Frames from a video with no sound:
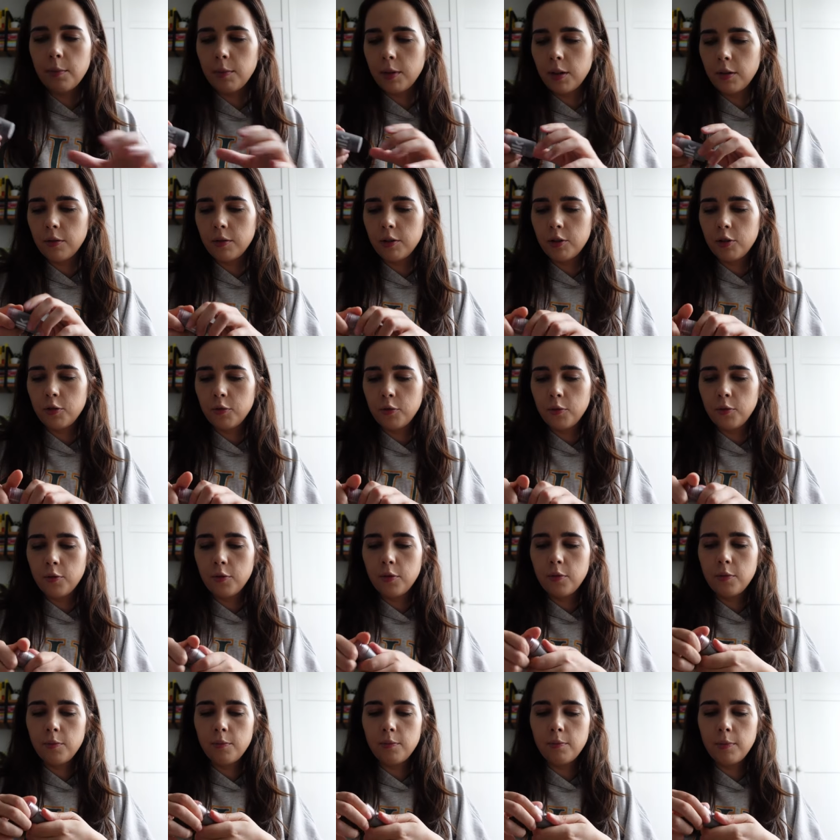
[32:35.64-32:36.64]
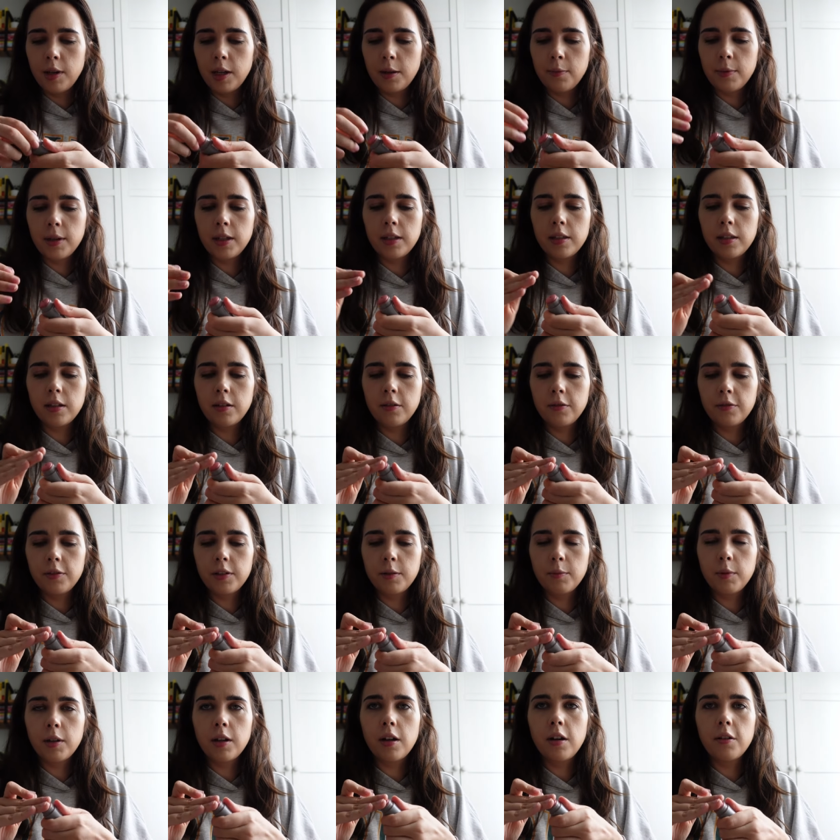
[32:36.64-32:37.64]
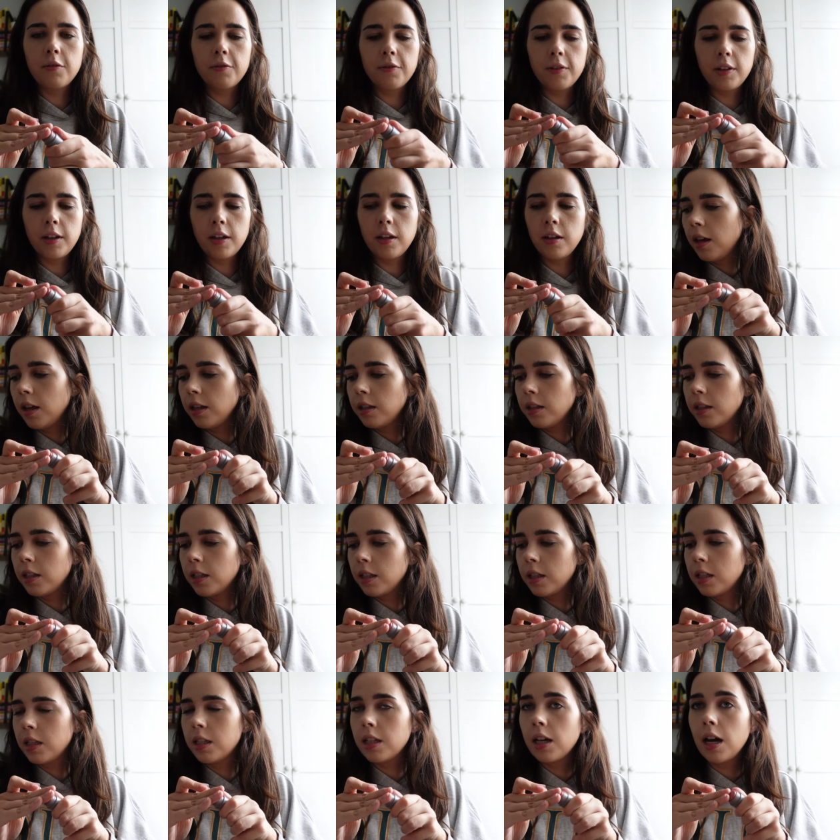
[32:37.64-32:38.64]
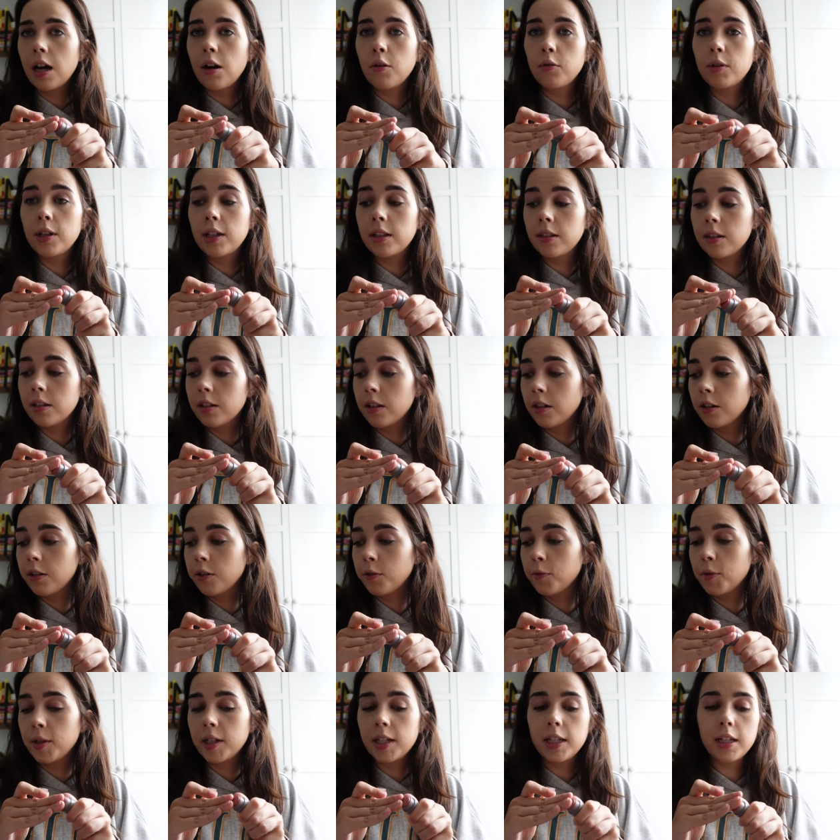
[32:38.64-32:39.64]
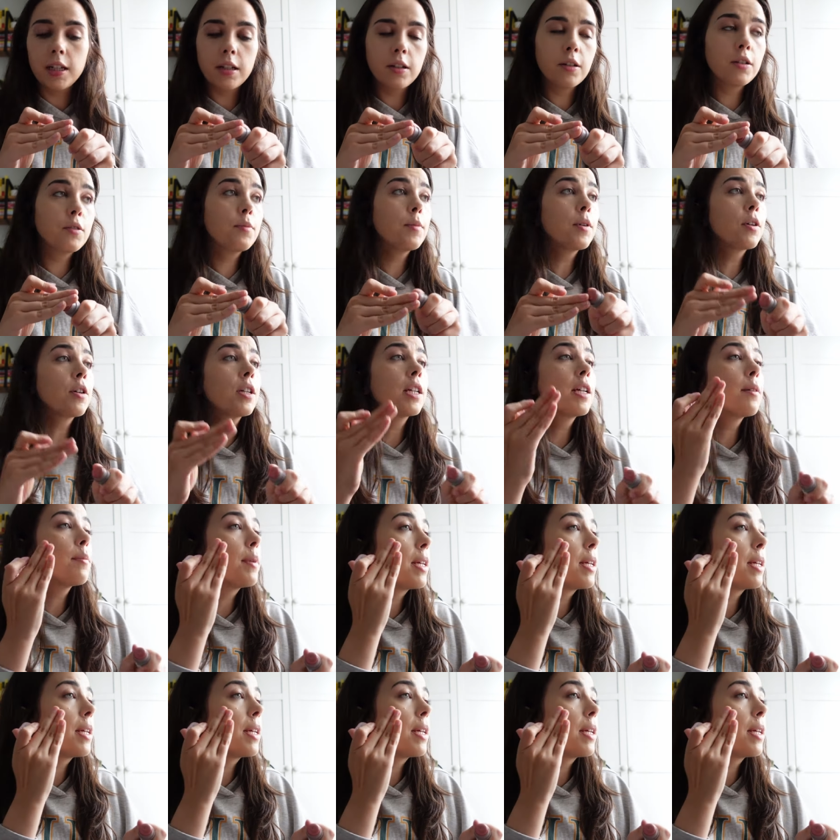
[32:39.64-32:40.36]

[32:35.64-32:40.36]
I'm going to make myself some coffee and sit down and start reading Good Morning